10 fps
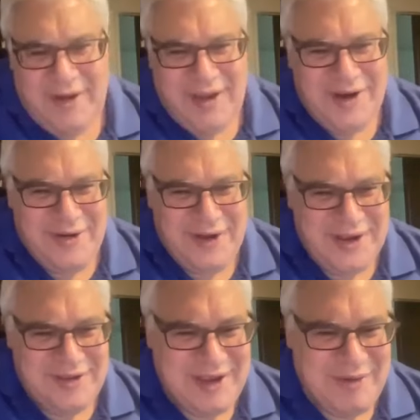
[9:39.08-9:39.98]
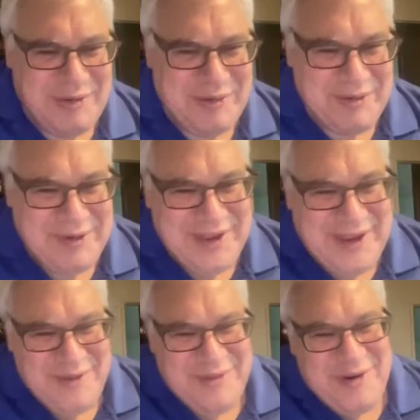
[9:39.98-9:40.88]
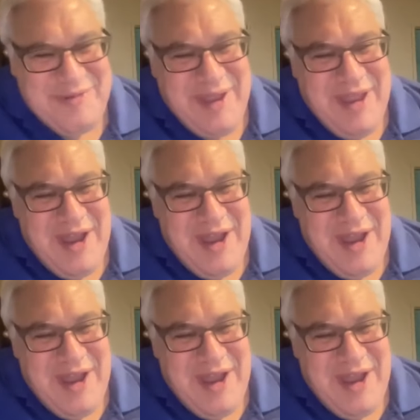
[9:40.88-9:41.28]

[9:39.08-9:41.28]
I agree, because that way we can cover them.